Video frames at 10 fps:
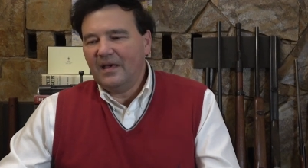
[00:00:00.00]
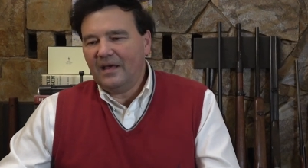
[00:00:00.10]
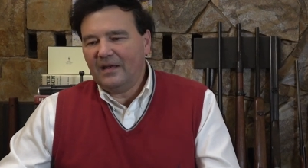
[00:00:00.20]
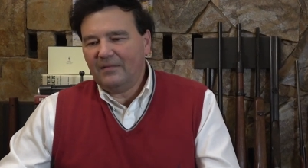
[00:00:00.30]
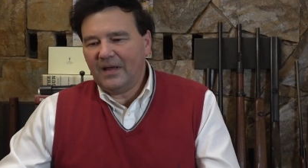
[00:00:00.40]

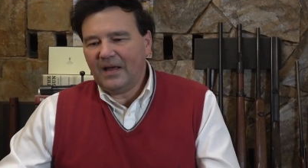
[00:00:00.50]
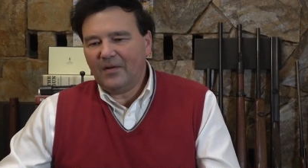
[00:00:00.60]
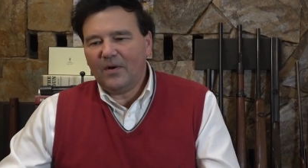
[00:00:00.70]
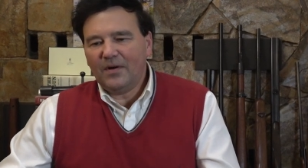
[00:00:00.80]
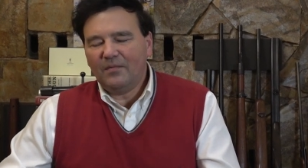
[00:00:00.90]
Anyway, I
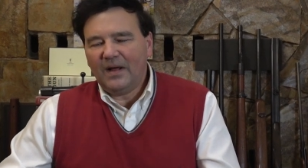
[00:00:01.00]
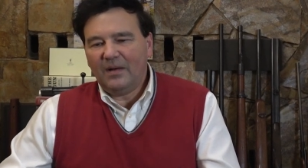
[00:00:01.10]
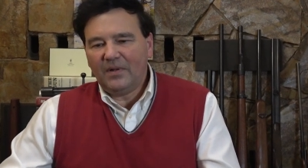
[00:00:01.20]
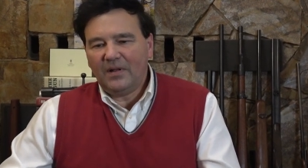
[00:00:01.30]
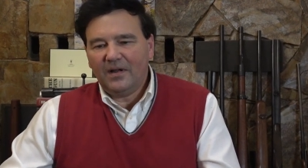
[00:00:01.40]
don't want to
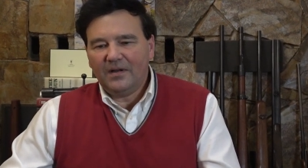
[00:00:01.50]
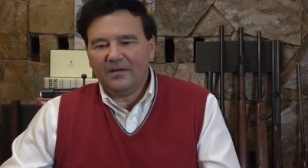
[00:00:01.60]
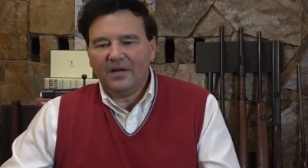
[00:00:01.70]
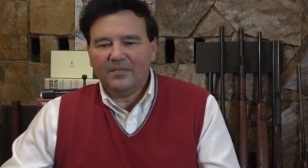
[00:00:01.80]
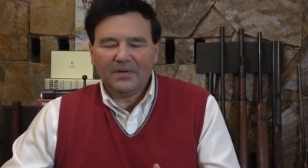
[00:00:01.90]
ramble on and
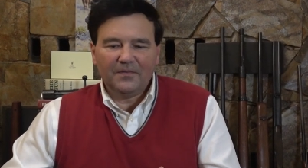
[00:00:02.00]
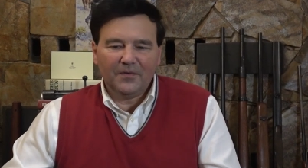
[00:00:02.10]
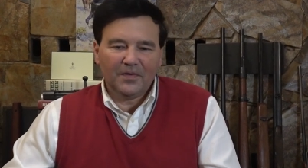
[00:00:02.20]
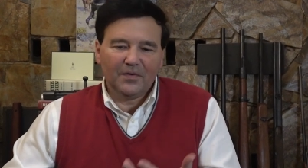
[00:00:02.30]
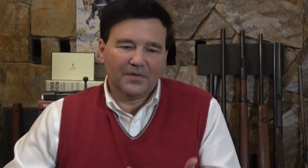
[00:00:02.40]
on, but
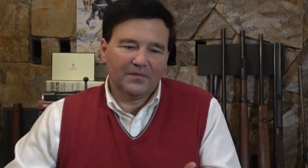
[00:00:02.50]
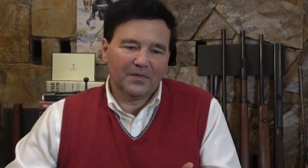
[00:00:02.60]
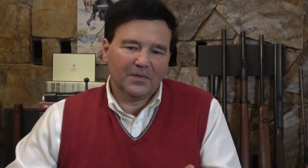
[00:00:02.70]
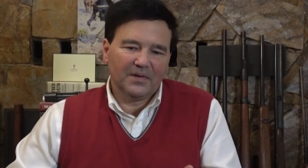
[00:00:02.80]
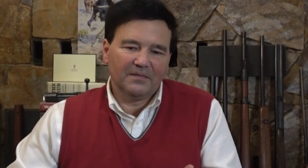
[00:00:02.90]
for those of
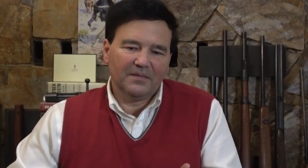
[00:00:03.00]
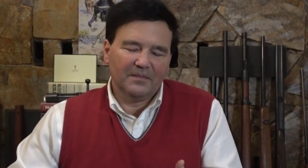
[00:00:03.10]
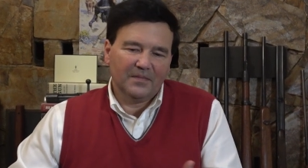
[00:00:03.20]
you that